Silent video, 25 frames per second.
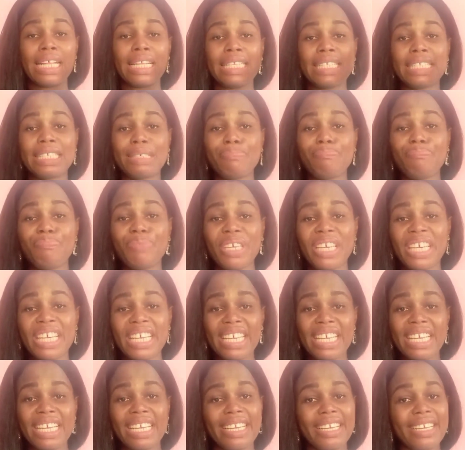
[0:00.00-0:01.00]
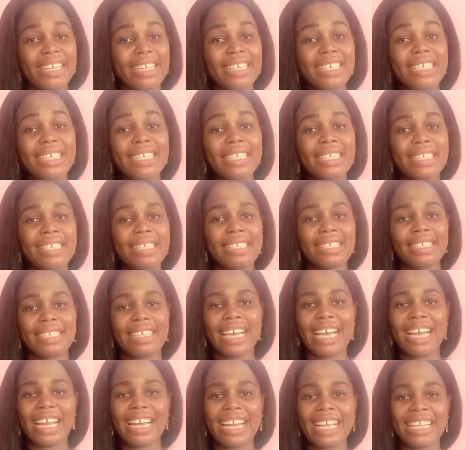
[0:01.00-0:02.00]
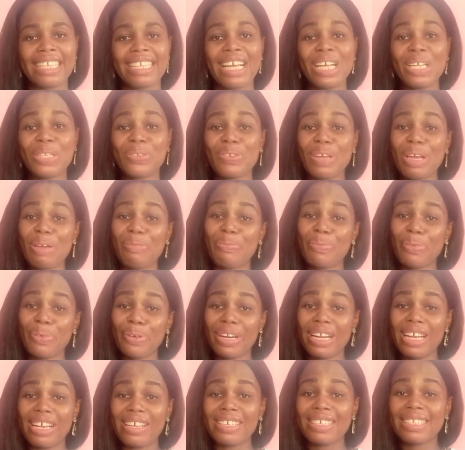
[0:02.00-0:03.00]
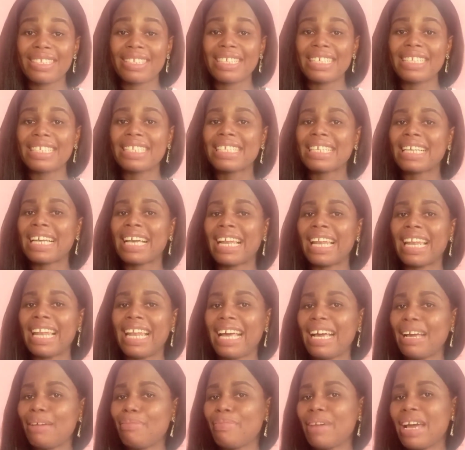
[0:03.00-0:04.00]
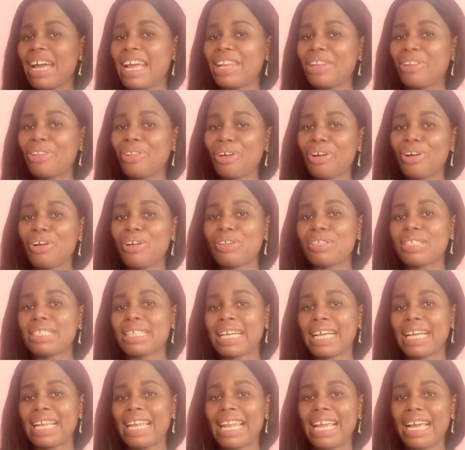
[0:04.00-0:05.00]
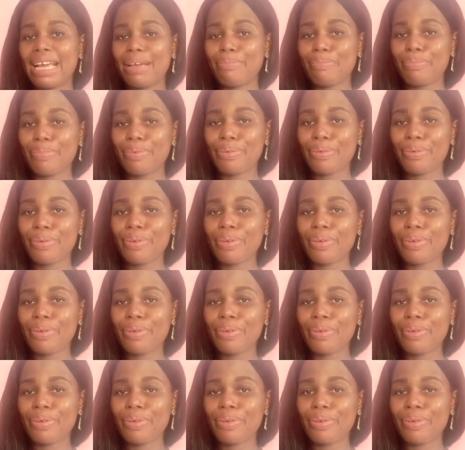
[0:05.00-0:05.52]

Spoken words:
The B is silent. That's why I pronounced it climb and not climb.